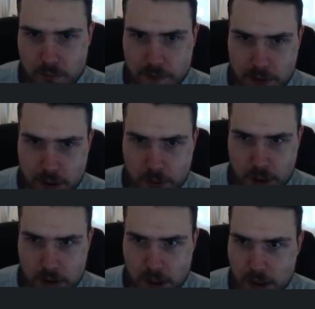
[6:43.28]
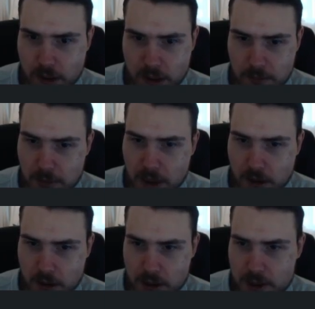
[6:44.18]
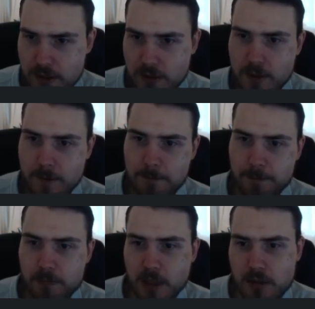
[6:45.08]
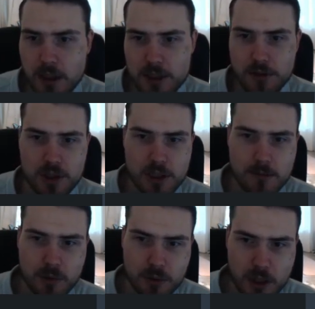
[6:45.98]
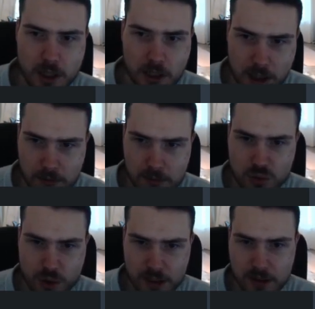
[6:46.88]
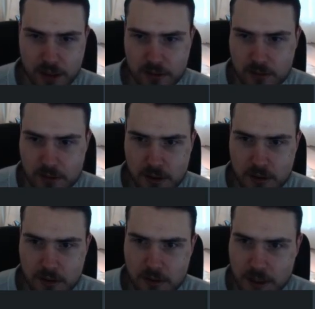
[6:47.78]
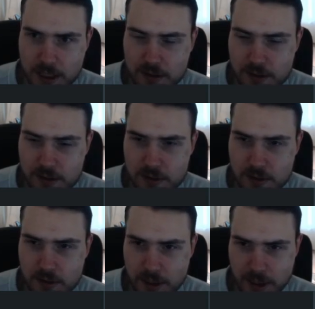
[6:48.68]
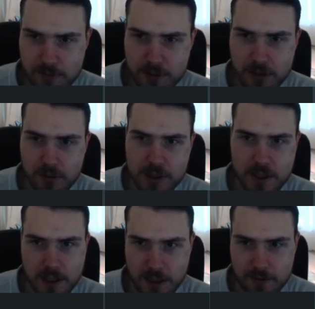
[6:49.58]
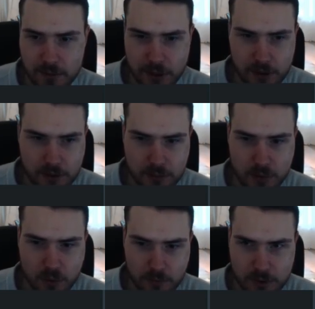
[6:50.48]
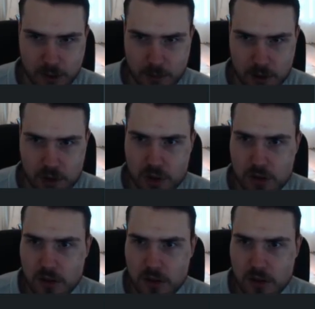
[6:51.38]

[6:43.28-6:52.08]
very rarely gonna get penalized, and these are just mostly kind of correcting that. Like you can see that every role pretty much